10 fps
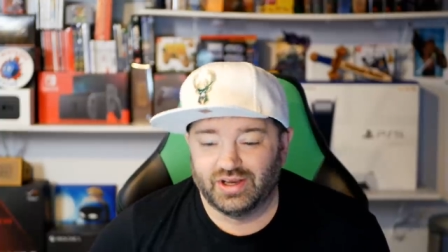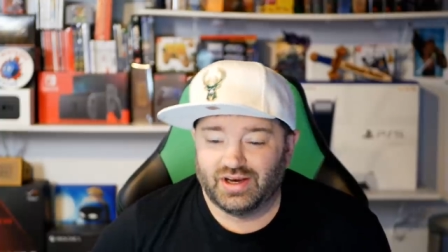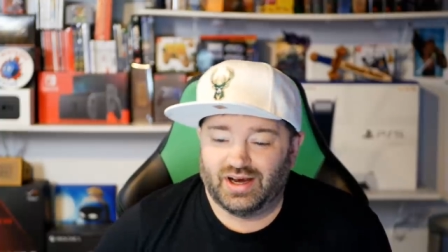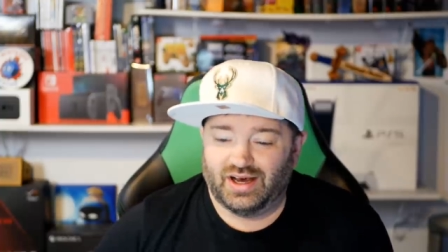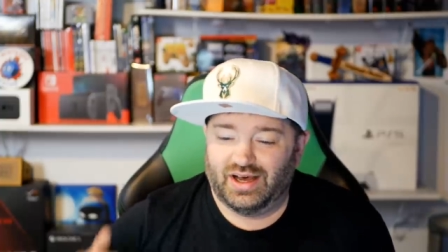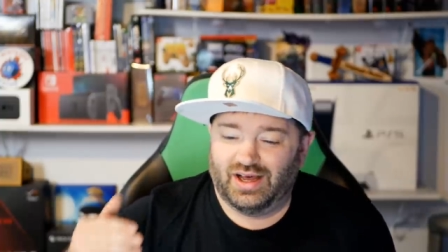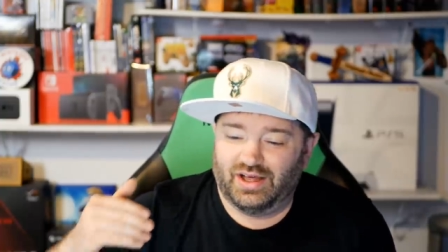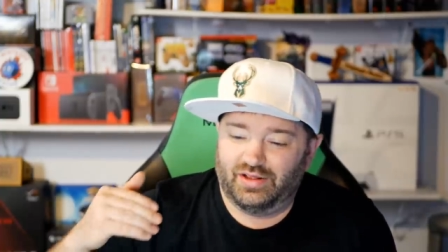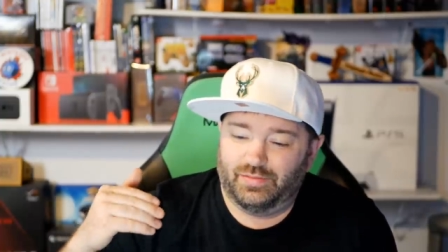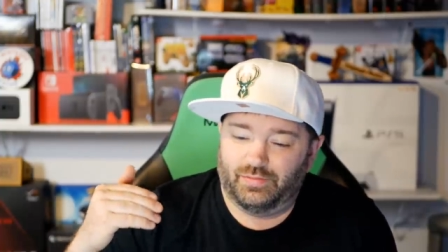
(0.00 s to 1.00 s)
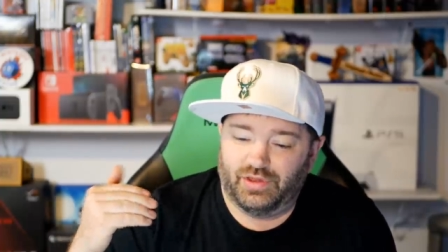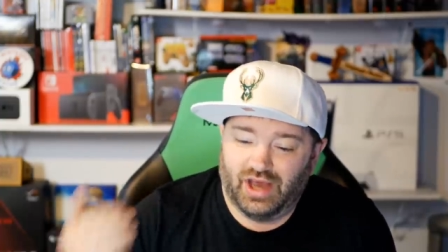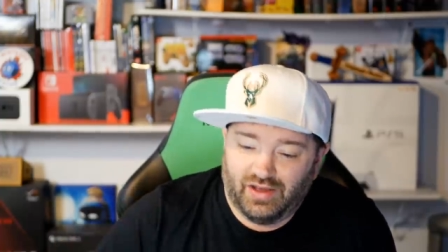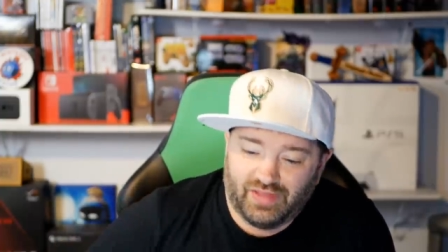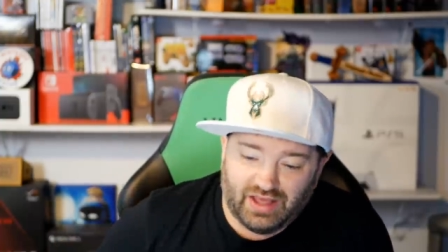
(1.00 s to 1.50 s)
Uh,
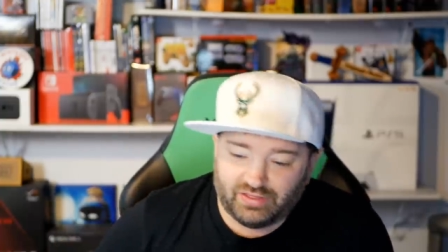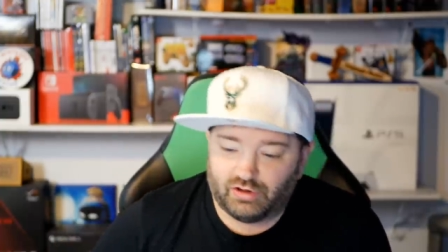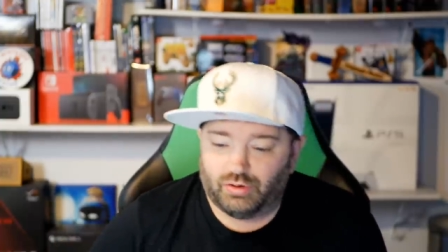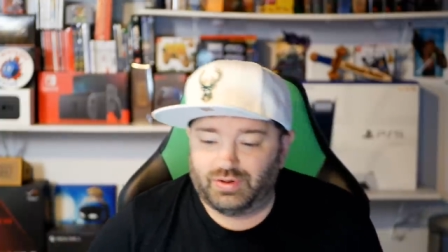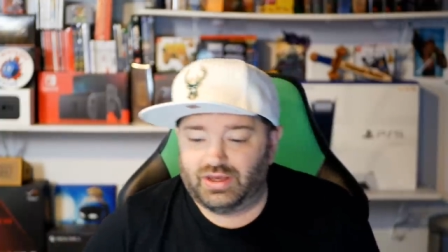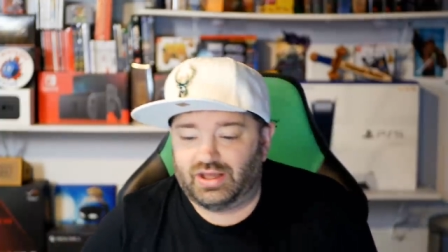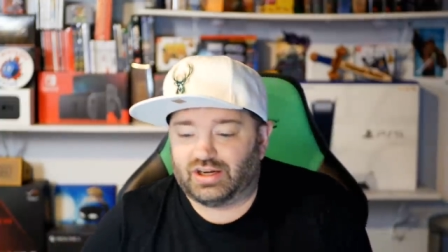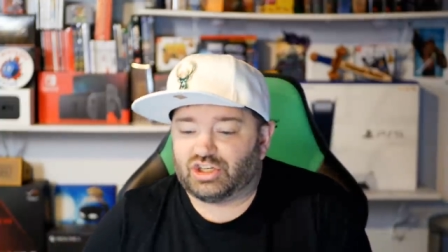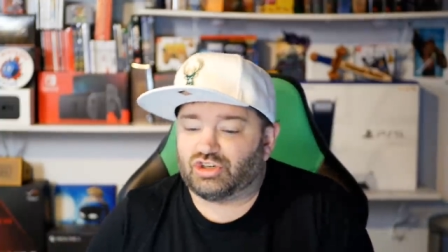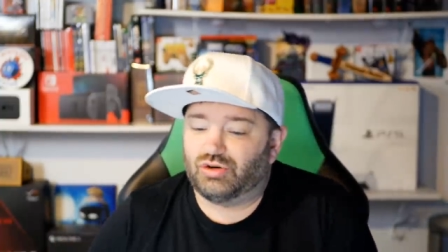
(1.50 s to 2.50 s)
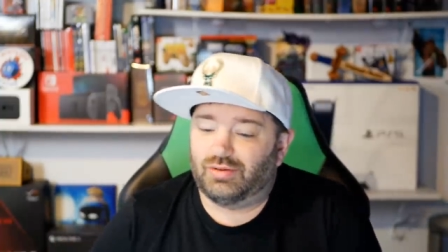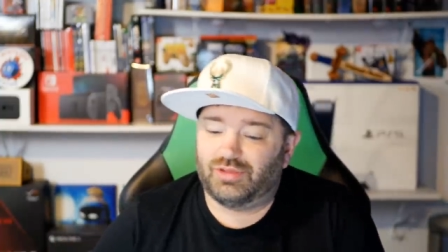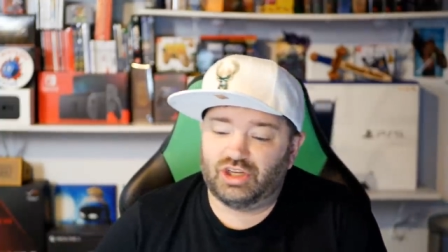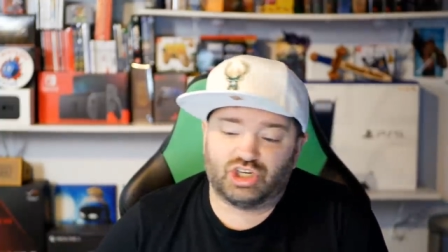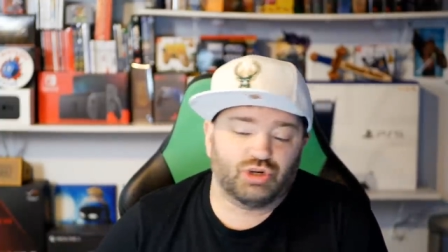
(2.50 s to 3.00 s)
beyond that, there will be an
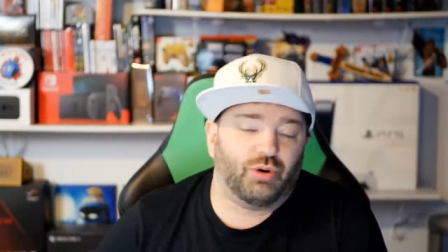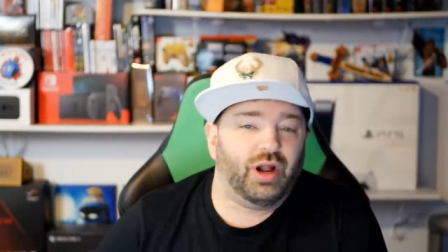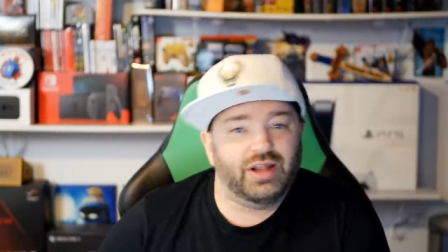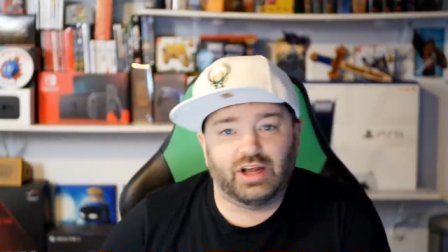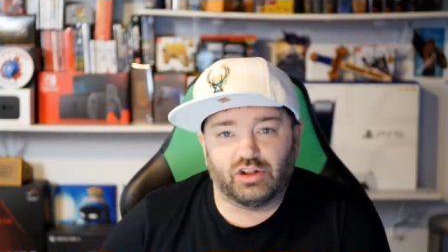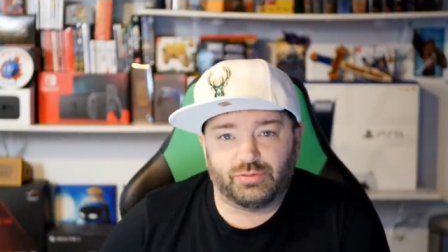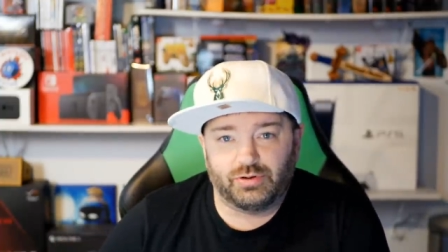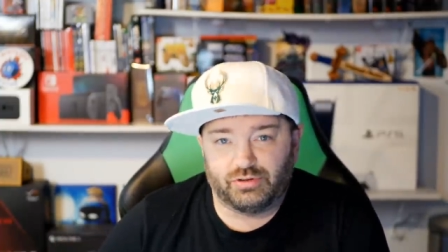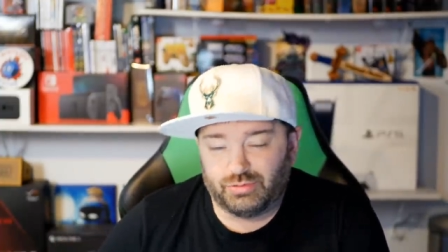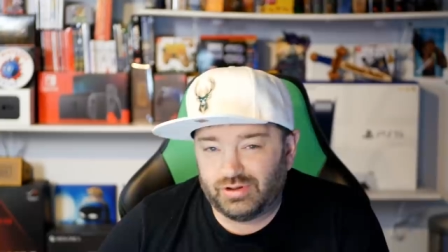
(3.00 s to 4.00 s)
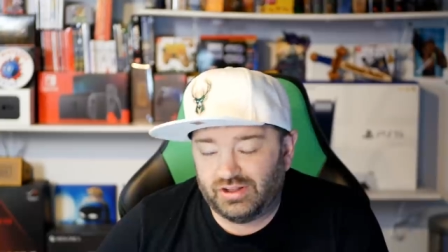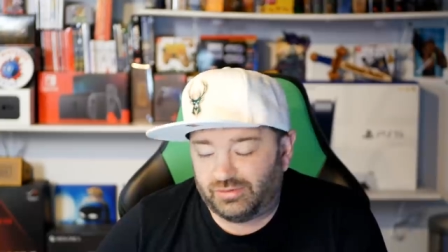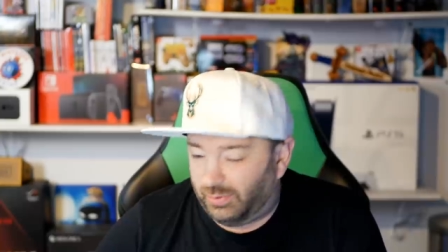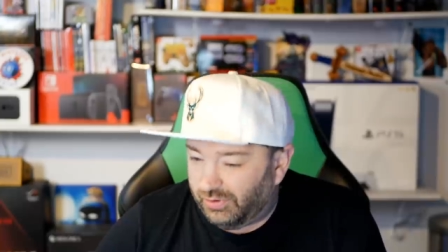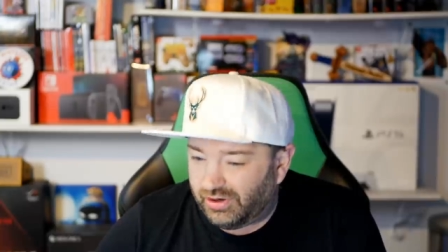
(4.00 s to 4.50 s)
extremely short announcement to release
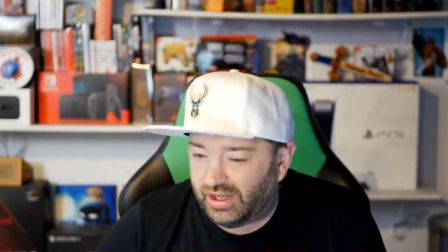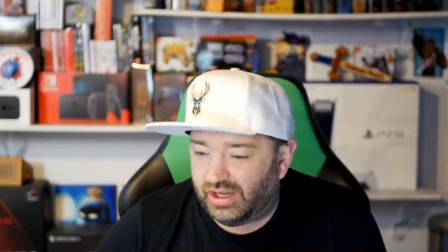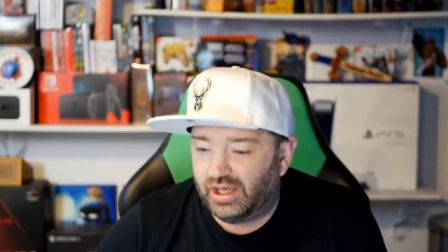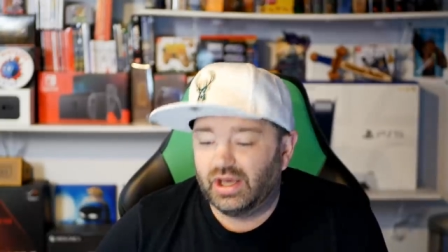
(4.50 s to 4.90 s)
period.